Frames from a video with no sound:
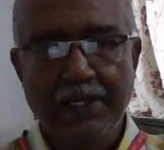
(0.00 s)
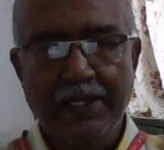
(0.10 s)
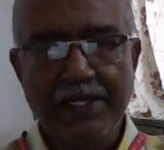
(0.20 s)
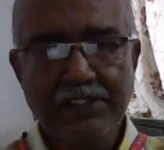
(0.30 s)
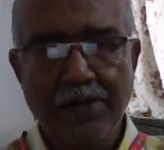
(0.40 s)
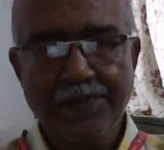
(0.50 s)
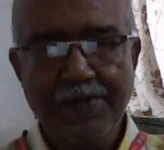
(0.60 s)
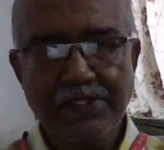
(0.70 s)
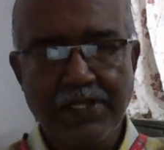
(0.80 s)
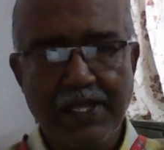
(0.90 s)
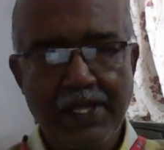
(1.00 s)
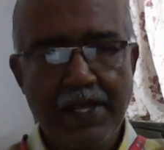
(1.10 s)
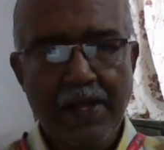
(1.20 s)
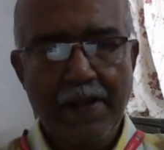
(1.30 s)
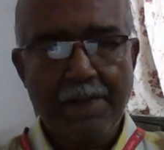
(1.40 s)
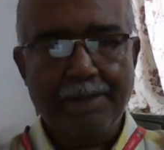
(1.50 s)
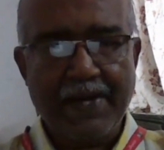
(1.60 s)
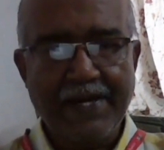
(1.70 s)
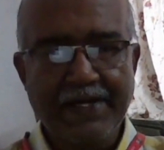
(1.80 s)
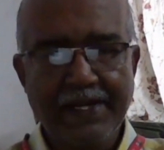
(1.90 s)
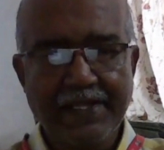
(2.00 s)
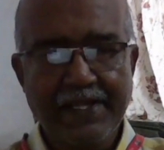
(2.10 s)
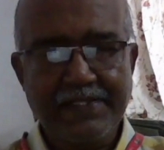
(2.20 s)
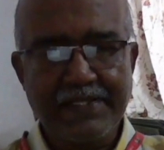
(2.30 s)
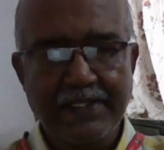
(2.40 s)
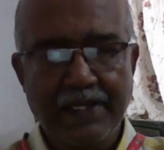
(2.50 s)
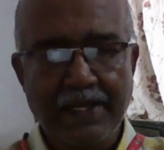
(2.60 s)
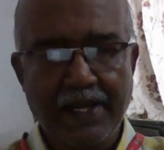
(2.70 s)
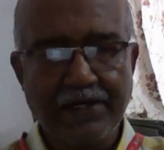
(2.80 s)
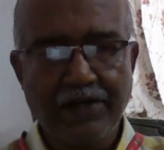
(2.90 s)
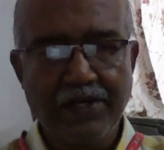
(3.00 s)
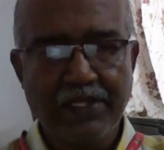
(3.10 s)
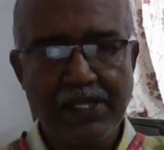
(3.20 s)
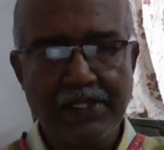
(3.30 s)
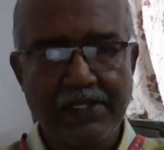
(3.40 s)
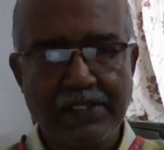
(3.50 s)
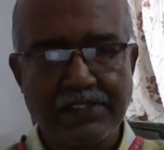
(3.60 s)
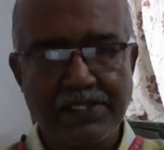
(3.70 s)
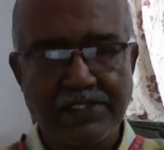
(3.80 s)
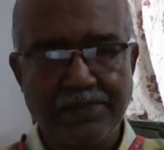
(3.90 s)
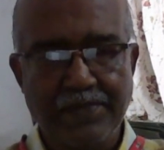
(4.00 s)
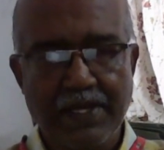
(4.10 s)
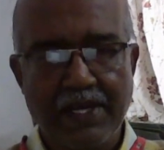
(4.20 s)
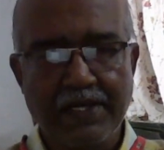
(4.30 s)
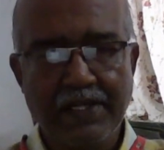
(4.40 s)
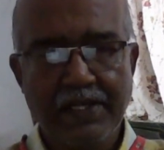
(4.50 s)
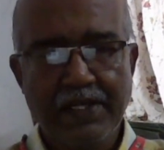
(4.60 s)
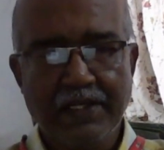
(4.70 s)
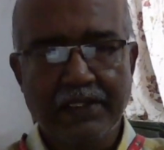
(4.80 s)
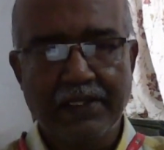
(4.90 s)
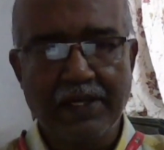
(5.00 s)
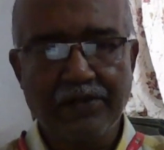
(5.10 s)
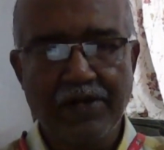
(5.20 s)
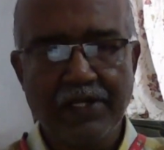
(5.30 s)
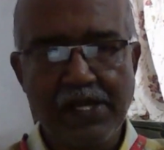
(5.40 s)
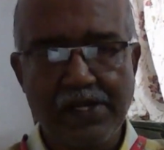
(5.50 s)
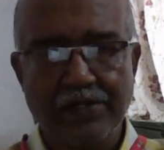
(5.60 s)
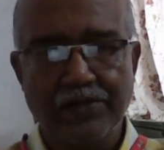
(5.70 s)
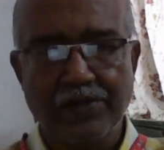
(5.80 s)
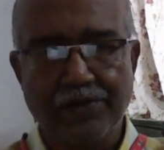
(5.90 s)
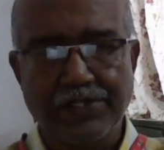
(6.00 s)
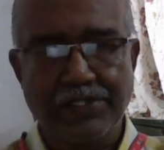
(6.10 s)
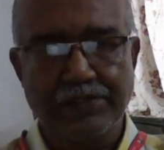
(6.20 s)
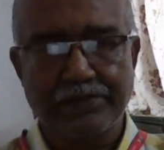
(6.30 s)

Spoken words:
Its components are the planetary gear set, hydraulic system, and electronic control unit.